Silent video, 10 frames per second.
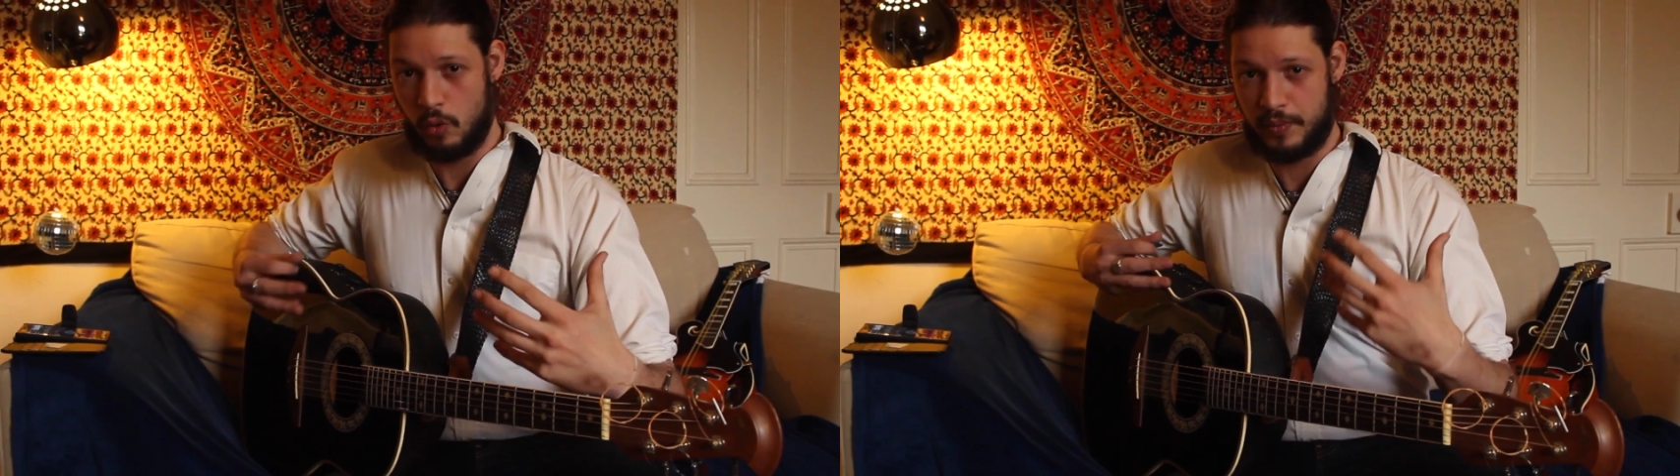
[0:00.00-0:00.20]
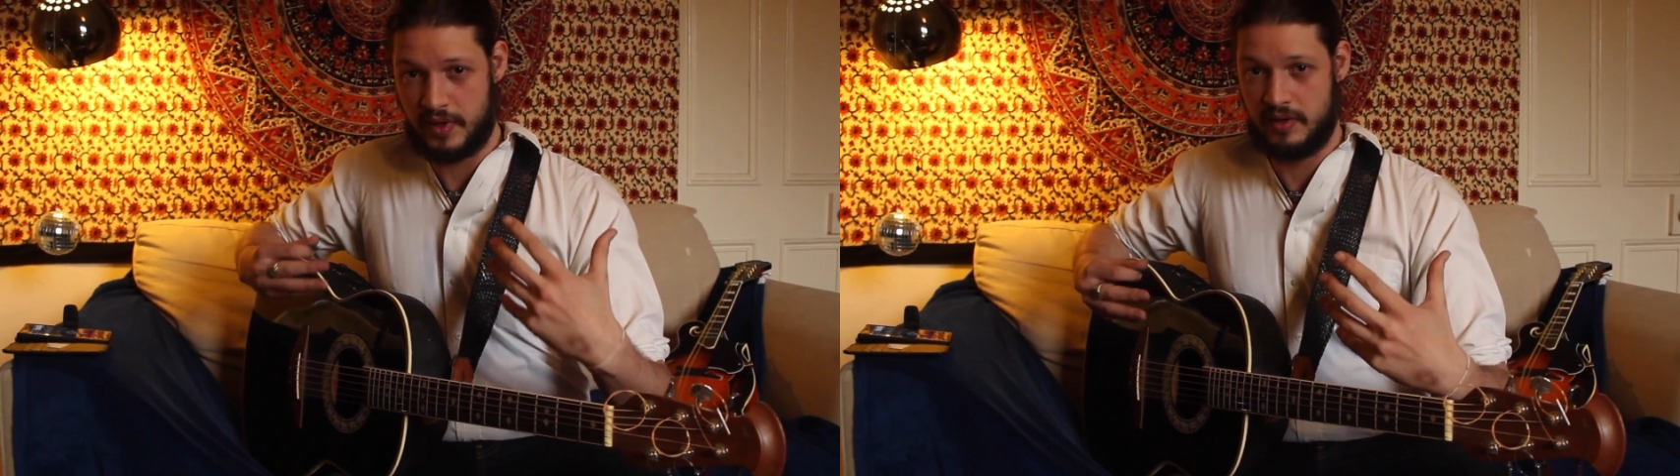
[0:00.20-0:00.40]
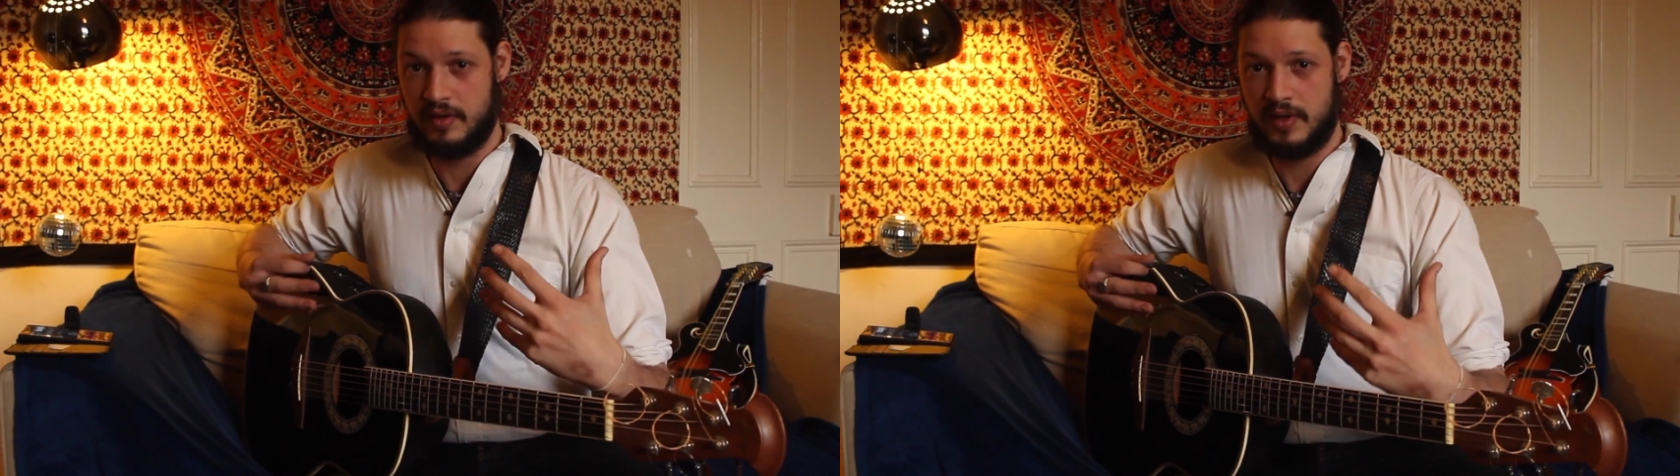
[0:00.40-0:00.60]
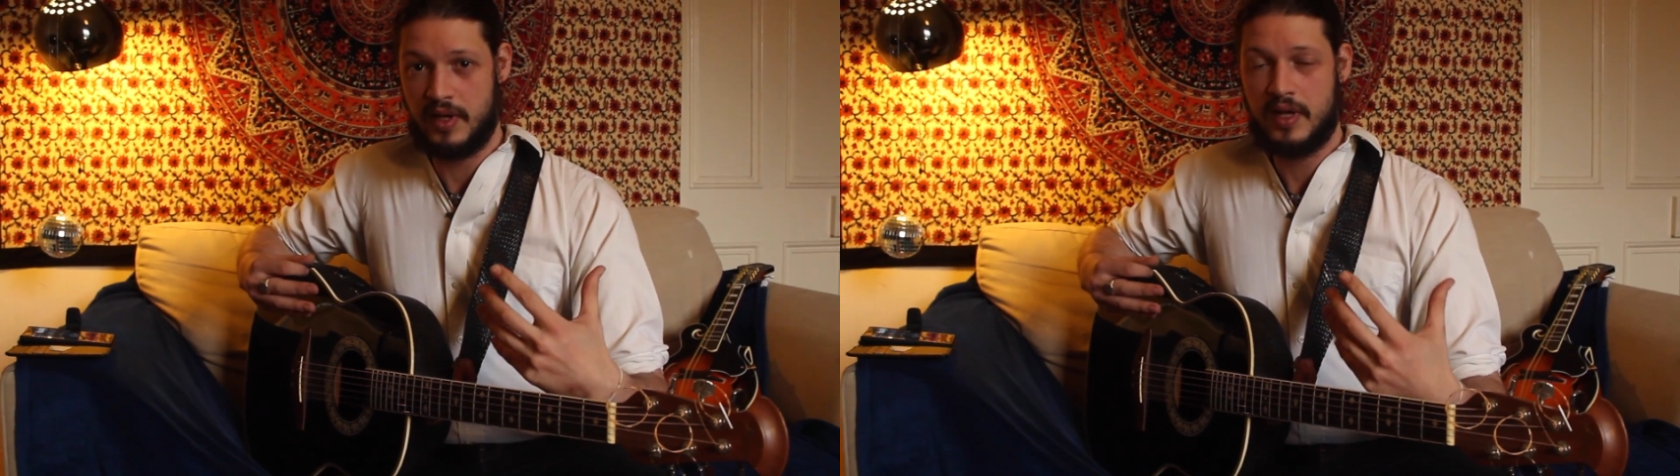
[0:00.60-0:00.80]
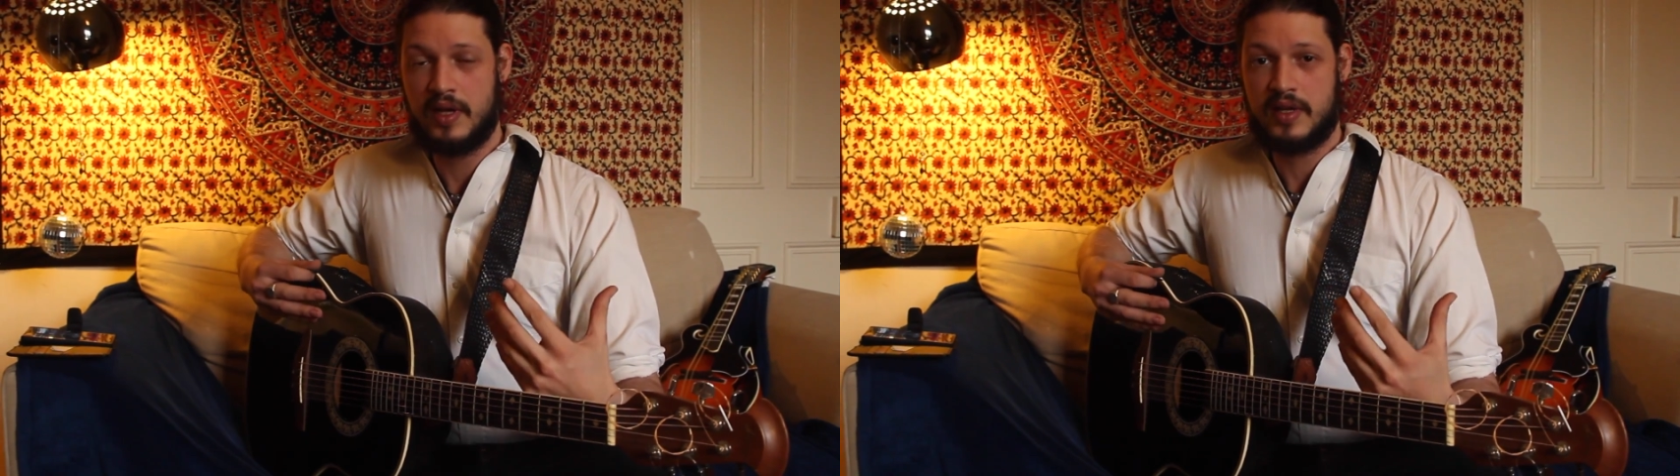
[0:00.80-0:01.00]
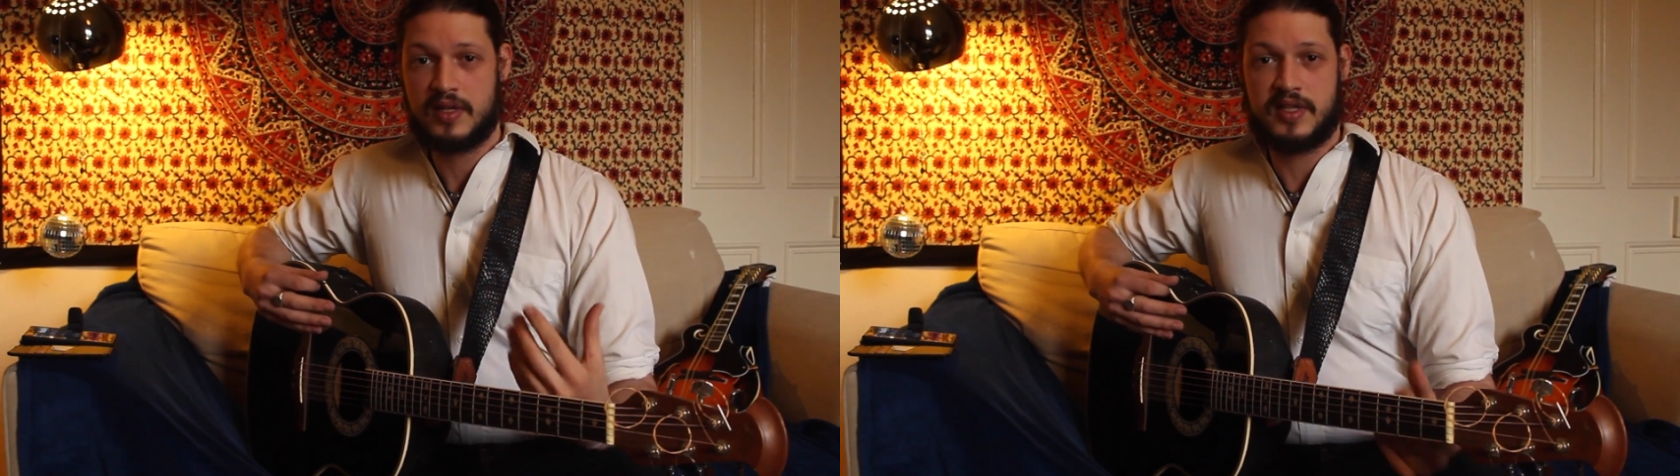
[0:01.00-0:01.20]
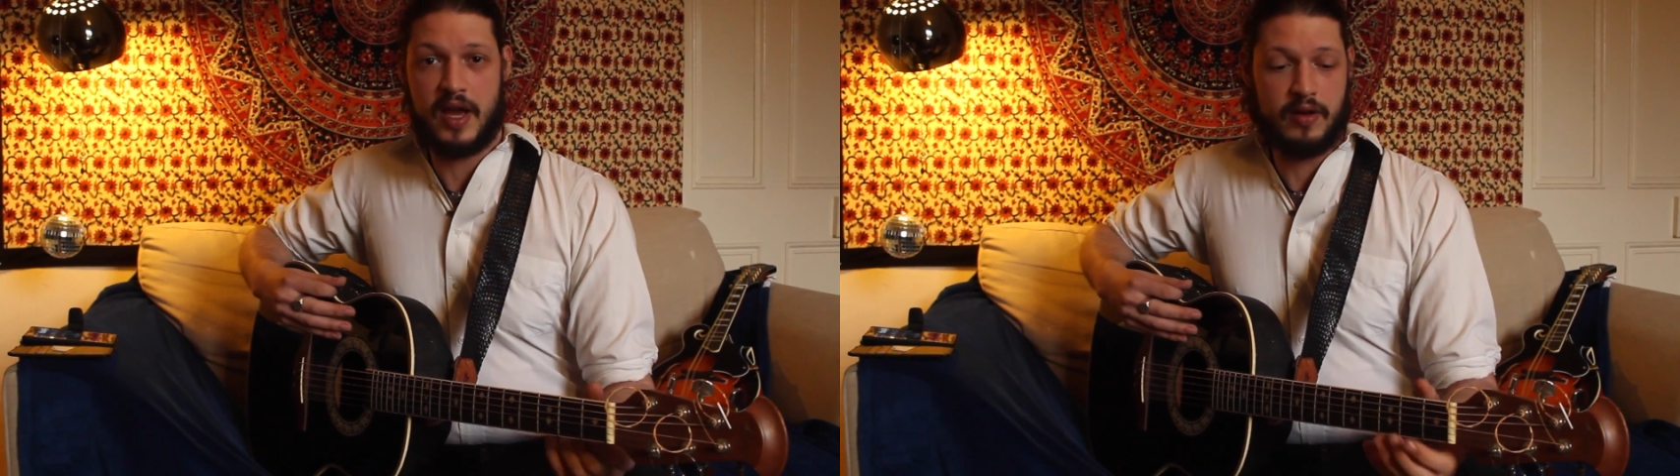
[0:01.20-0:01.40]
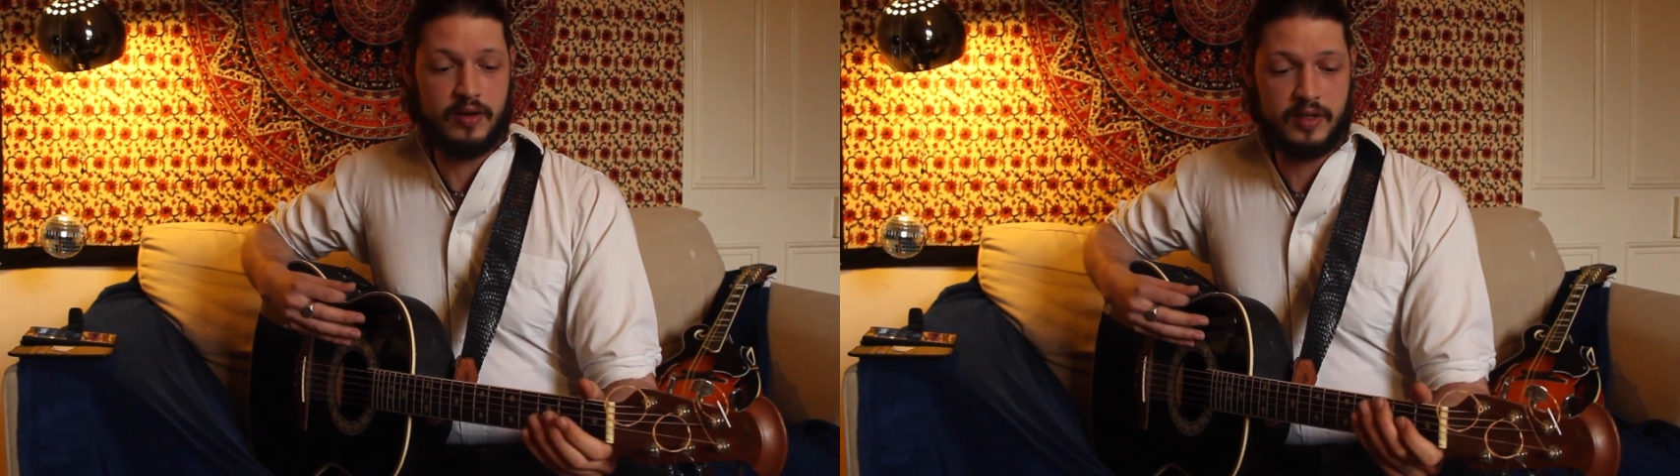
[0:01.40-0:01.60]
open
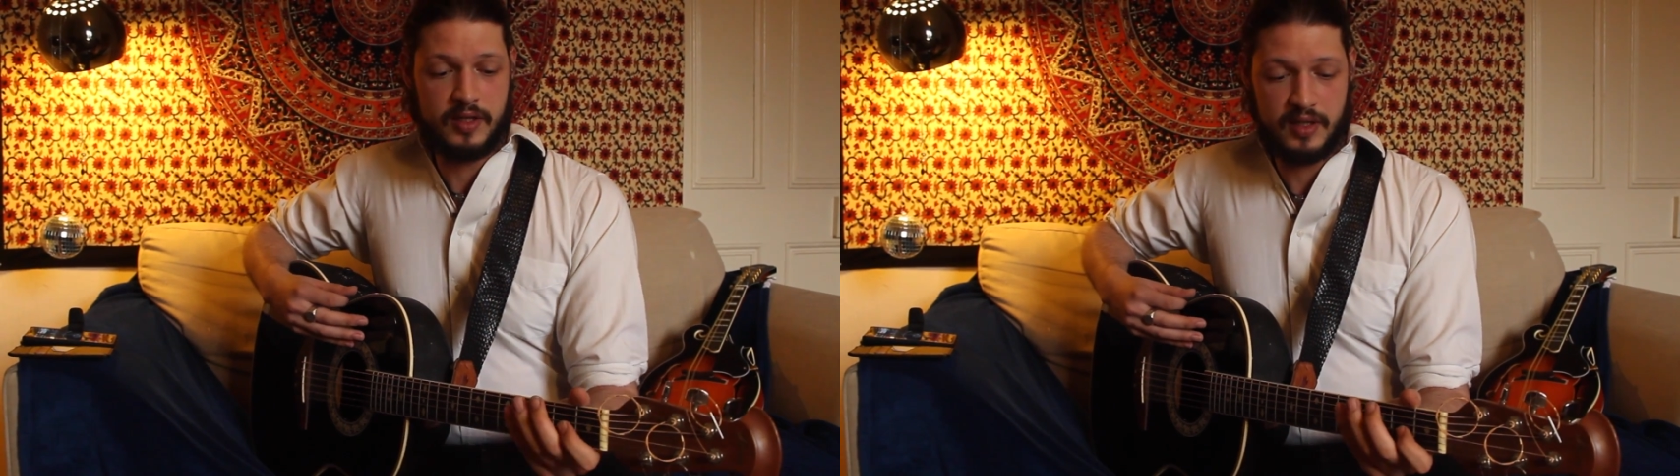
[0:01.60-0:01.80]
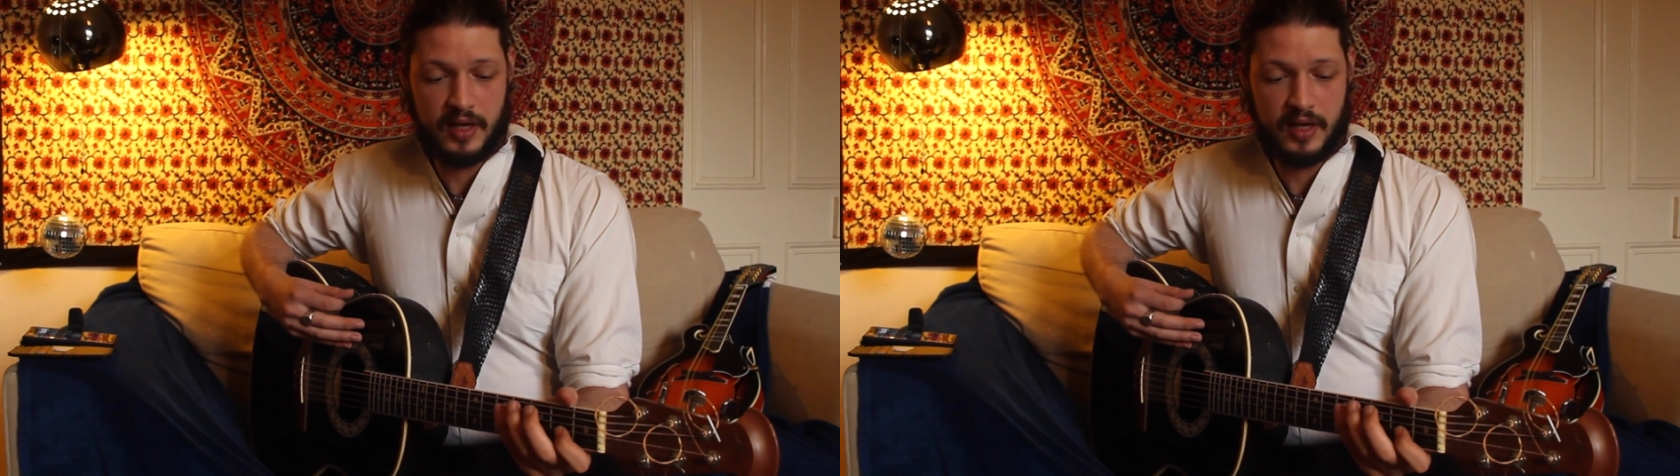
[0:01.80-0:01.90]
sound,